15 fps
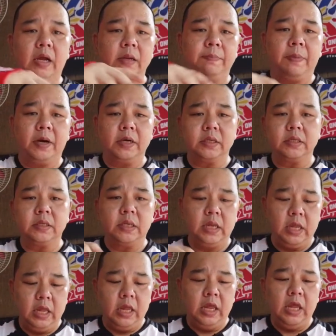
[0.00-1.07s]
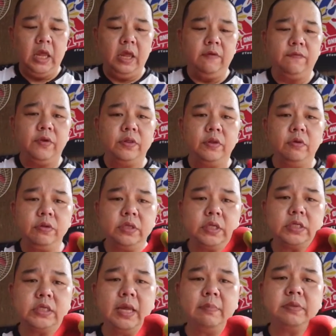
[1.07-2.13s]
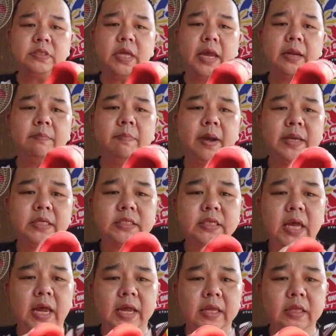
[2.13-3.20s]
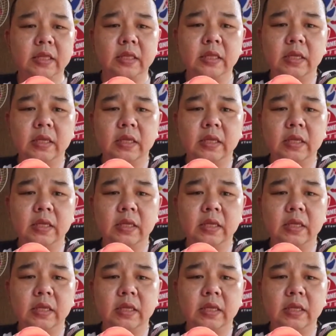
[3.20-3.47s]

part. If you notice them side by side,